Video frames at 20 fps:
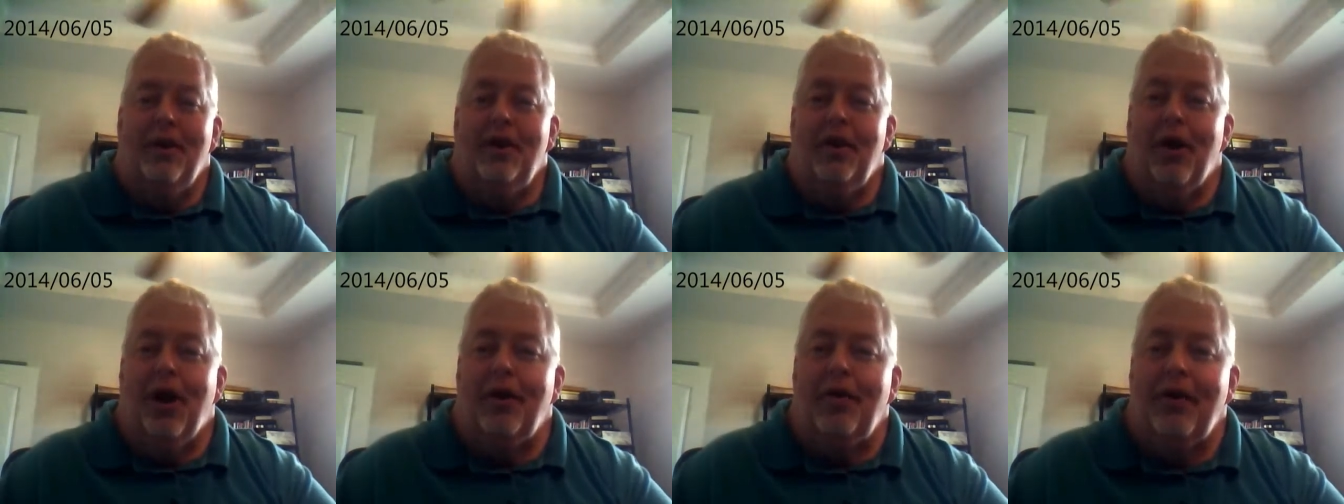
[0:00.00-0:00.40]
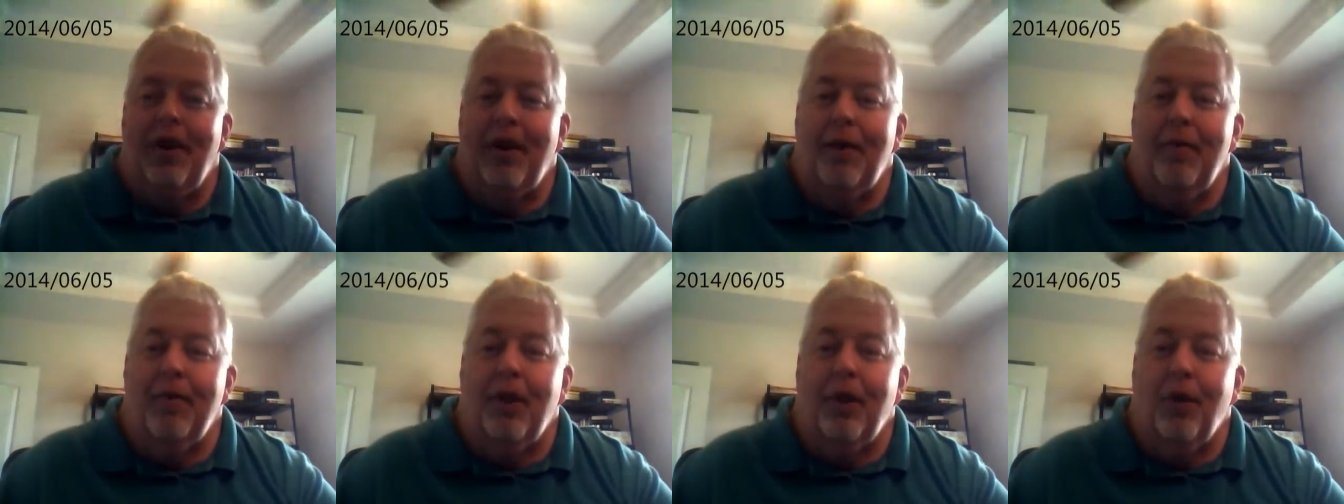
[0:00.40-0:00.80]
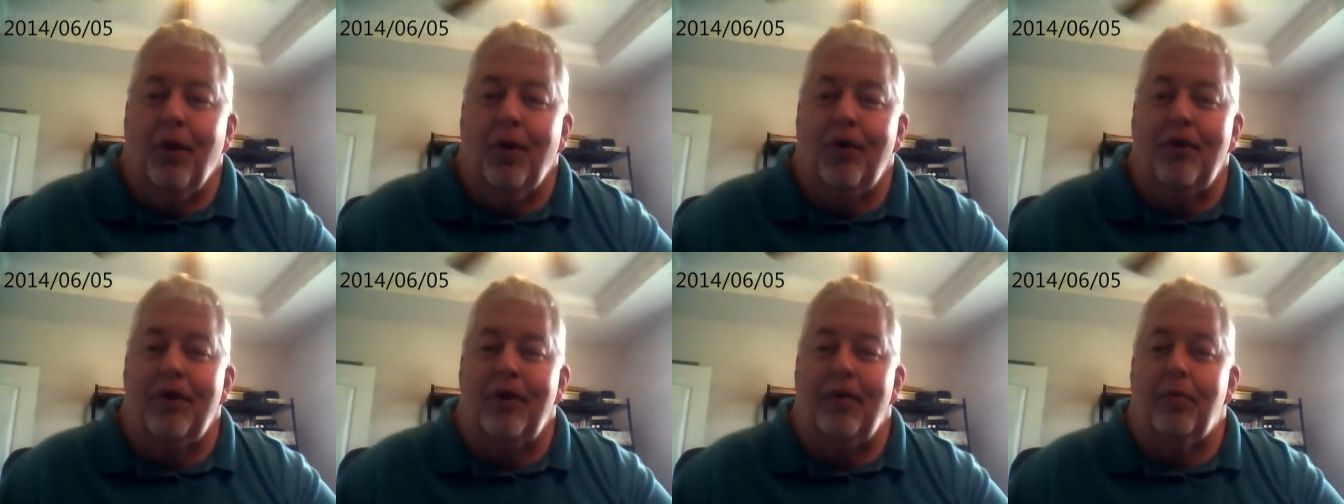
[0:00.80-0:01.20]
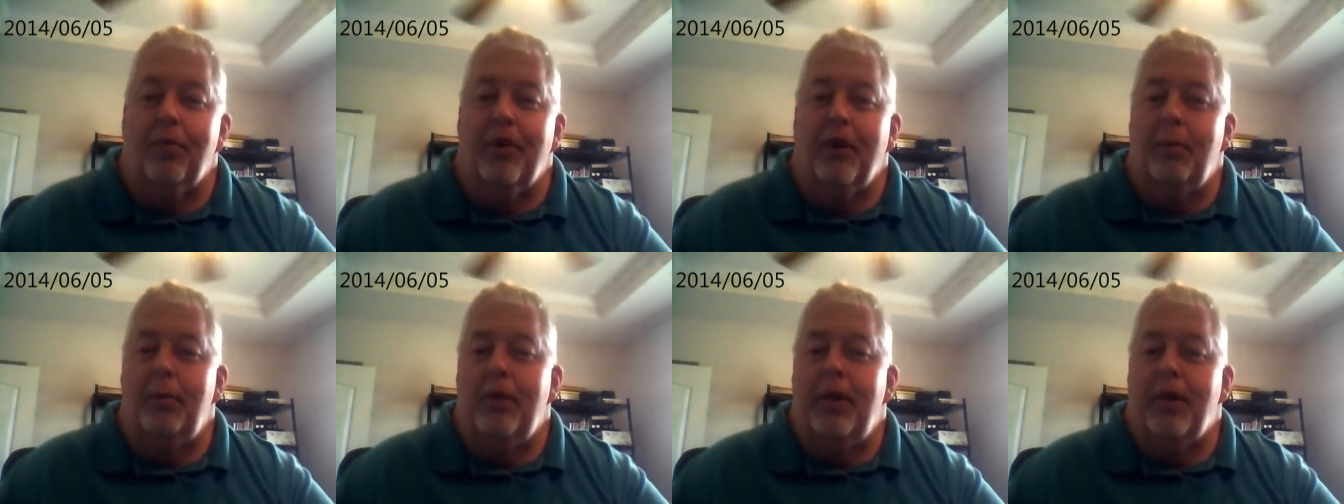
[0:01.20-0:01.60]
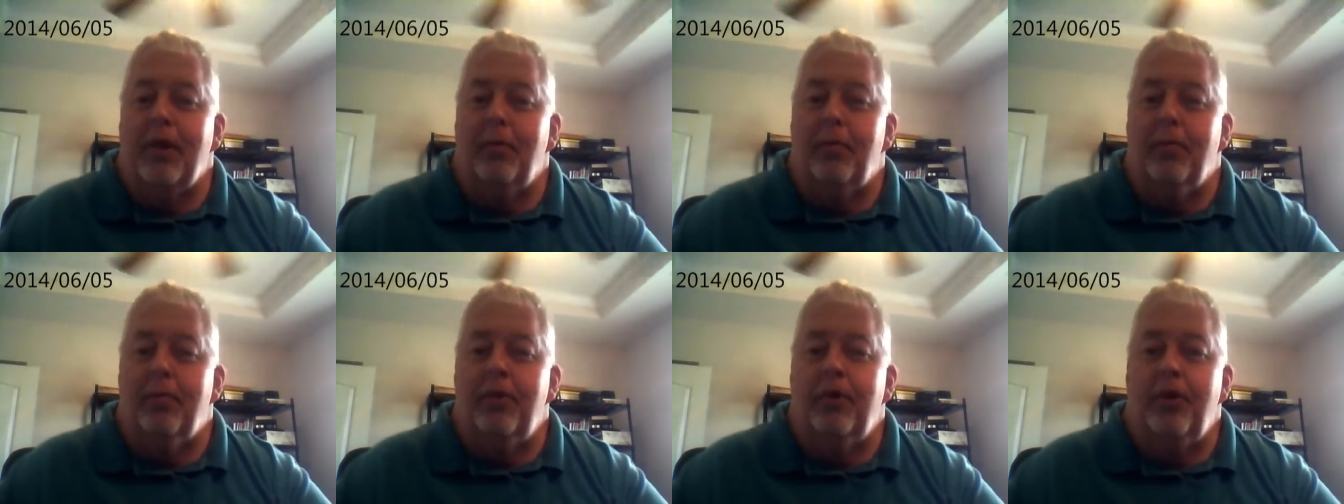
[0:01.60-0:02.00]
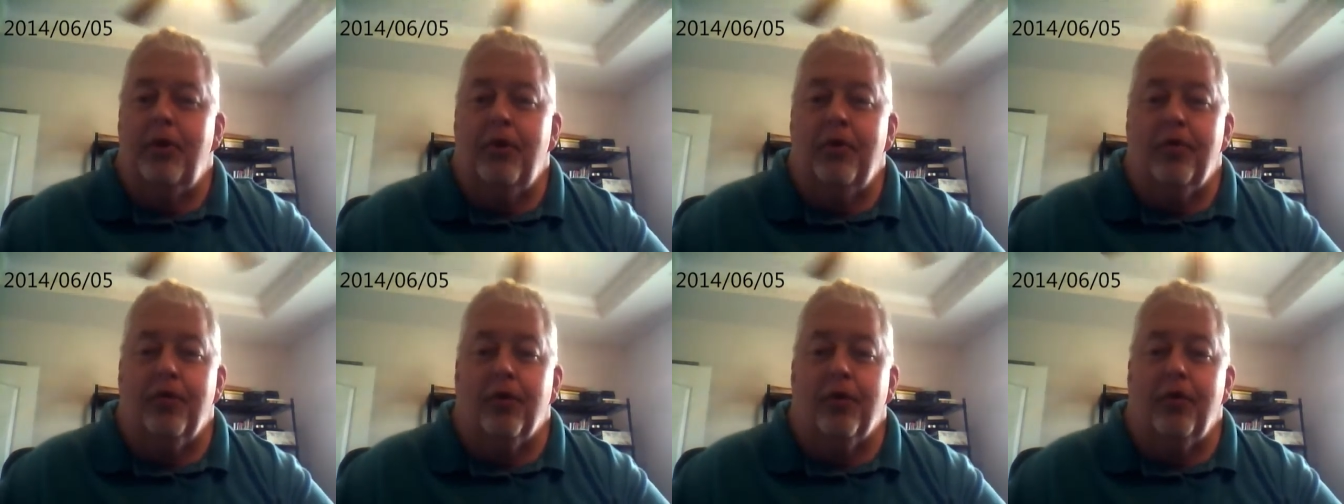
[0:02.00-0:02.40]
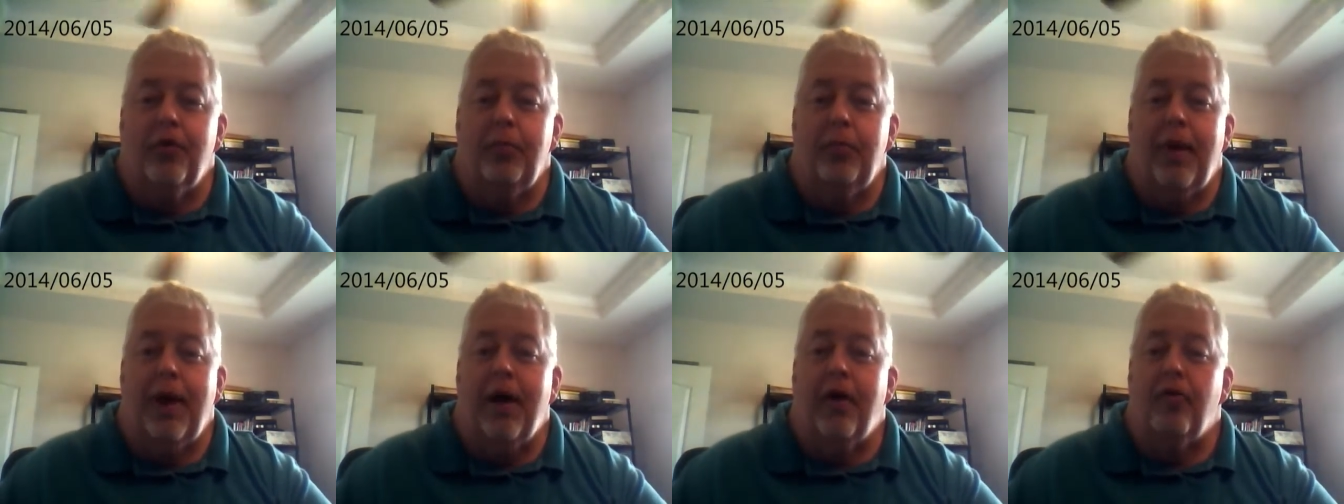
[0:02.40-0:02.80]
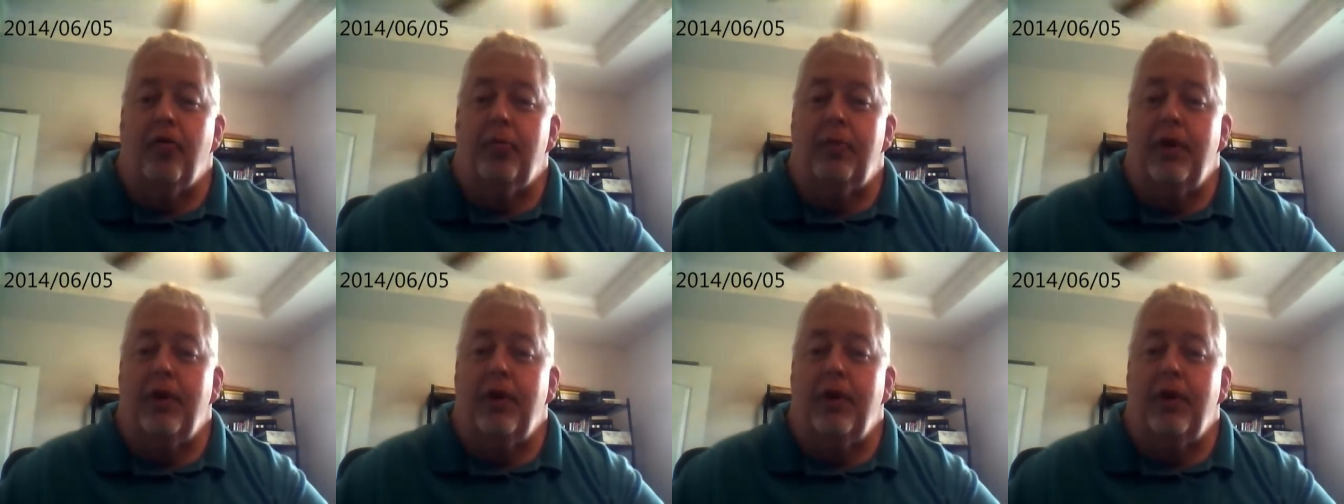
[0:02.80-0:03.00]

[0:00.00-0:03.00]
Not that uh, the Lord didn't bring me a beautiful spouse